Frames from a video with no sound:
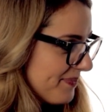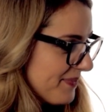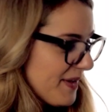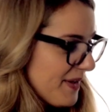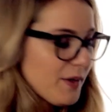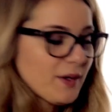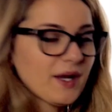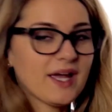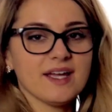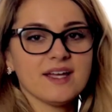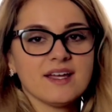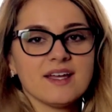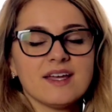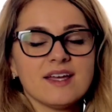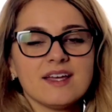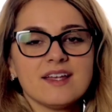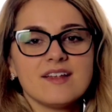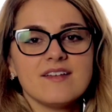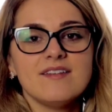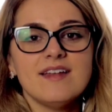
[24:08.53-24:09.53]
Okay.
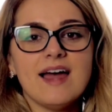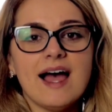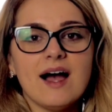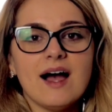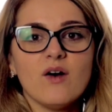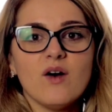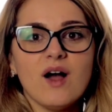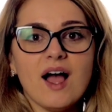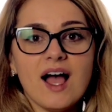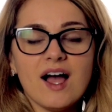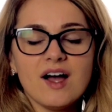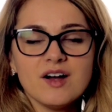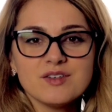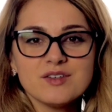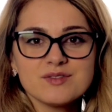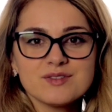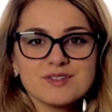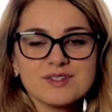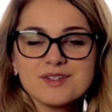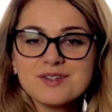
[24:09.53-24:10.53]
Now, how
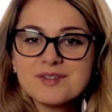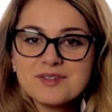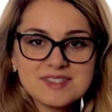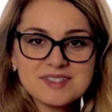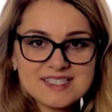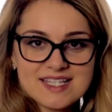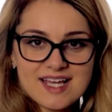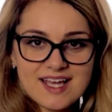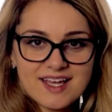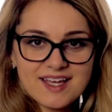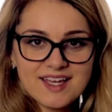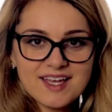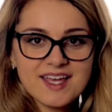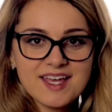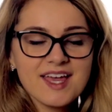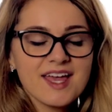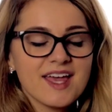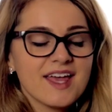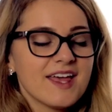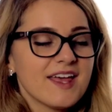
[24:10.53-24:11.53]
do you
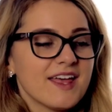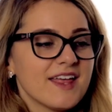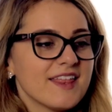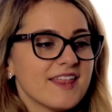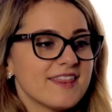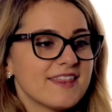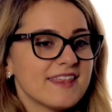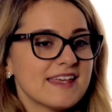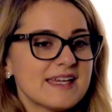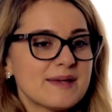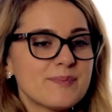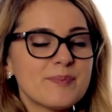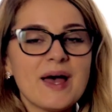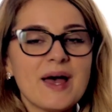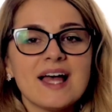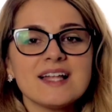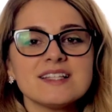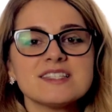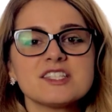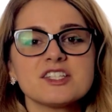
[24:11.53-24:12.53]
say the
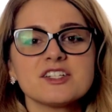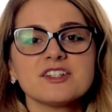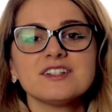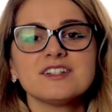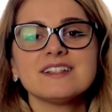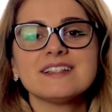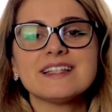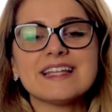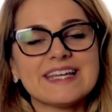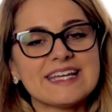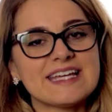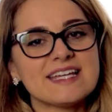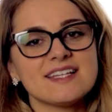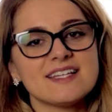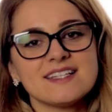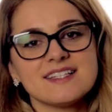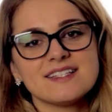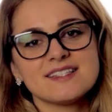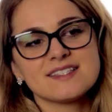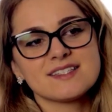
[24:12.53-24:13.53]
pencil
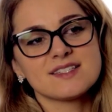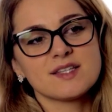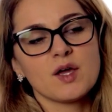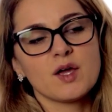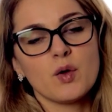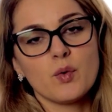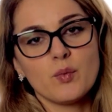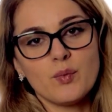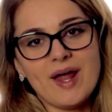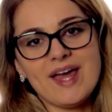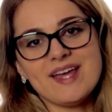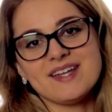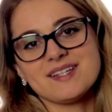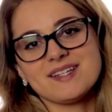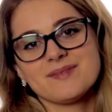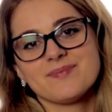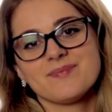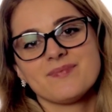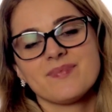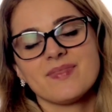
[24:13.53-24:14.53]
is red?
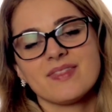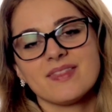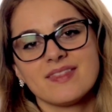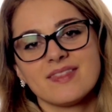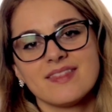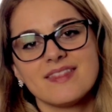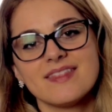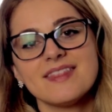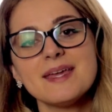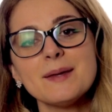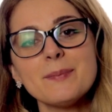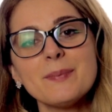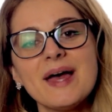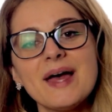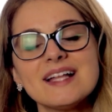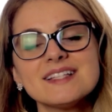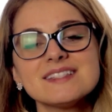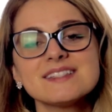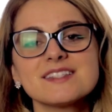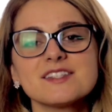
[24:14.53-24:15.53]
The
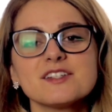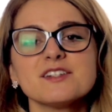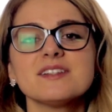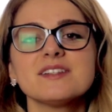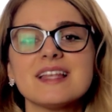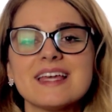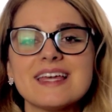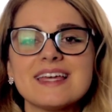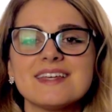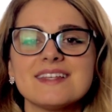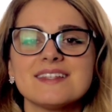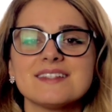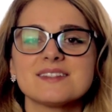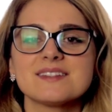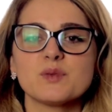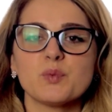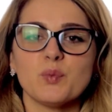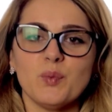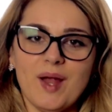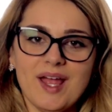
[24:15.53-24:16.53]
pencil
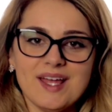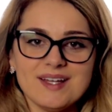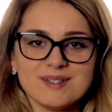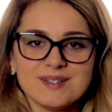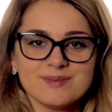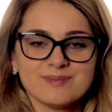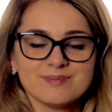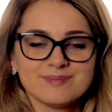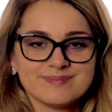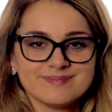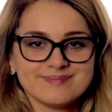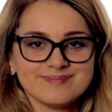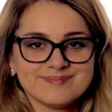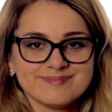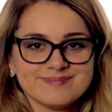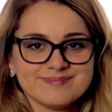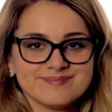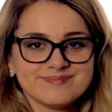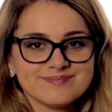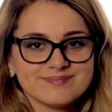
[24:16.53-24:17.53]
is red.
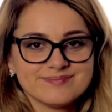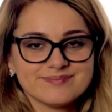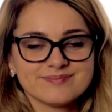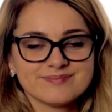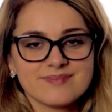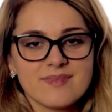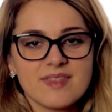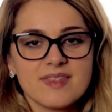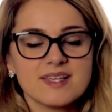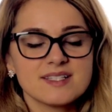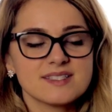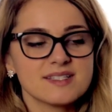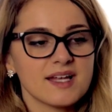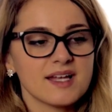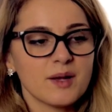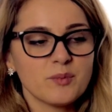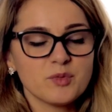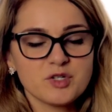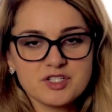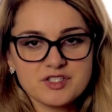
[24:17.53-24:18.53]
This
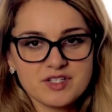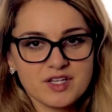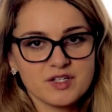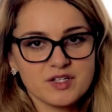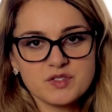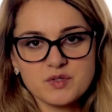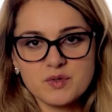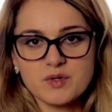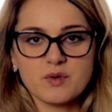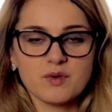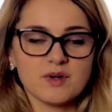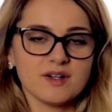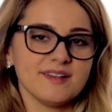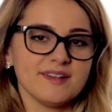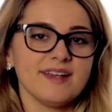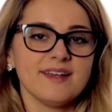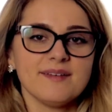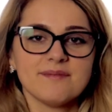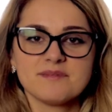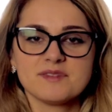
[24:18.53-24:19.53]
time we're just going to do it
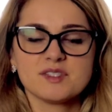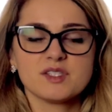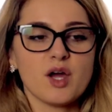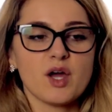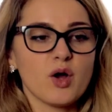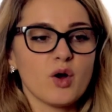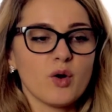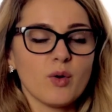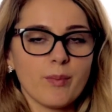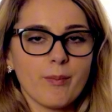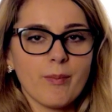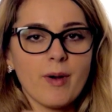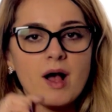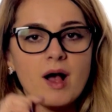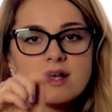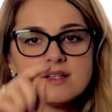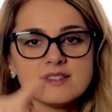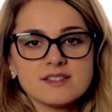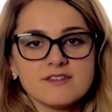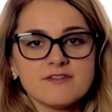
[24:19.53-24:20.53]
orally. So
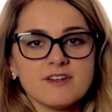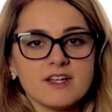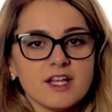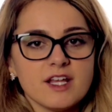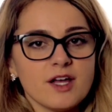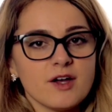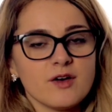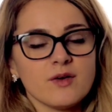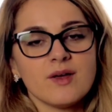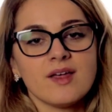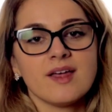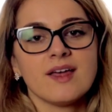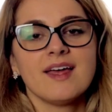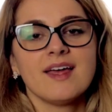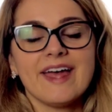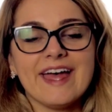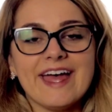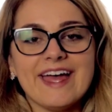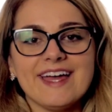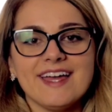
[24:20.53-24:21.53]
pause the video
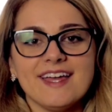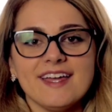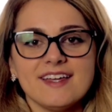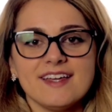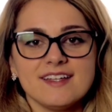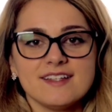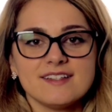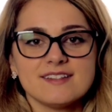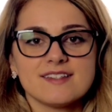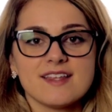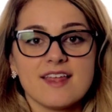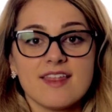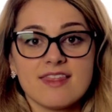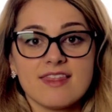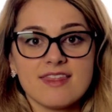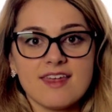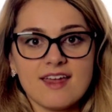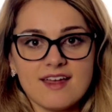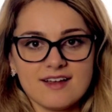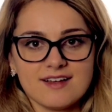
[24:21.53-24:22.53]
and
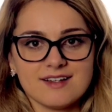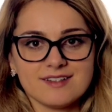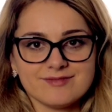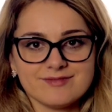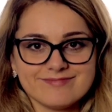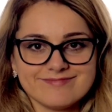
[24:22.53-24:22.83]
think.